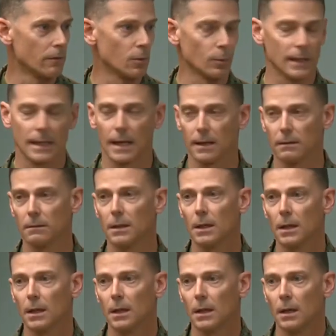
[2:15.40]
And good
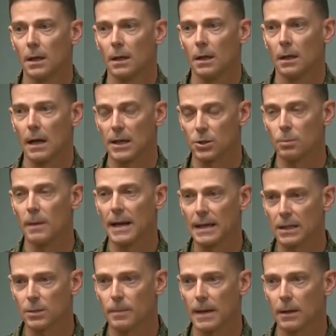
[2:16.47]
news again, we
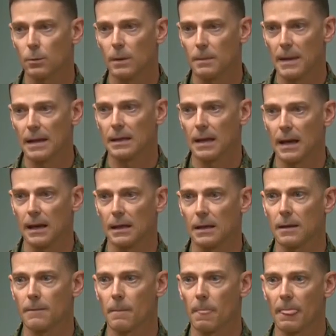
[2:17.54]
also heard from Kim
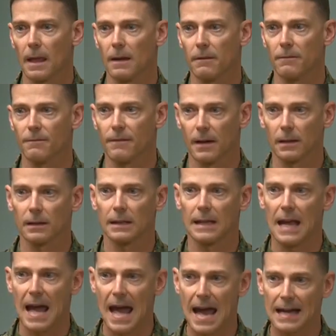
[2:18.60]
Fuller with the
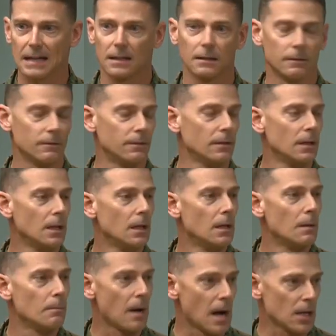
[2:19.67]
Department of Land and
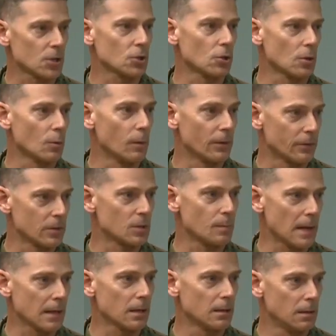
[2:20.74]
Natural Resources Div
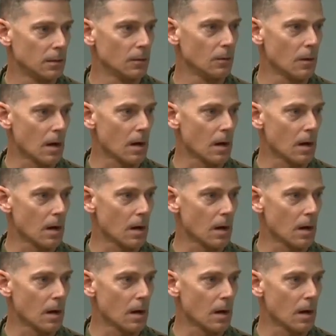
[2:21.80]
Division of Aquatic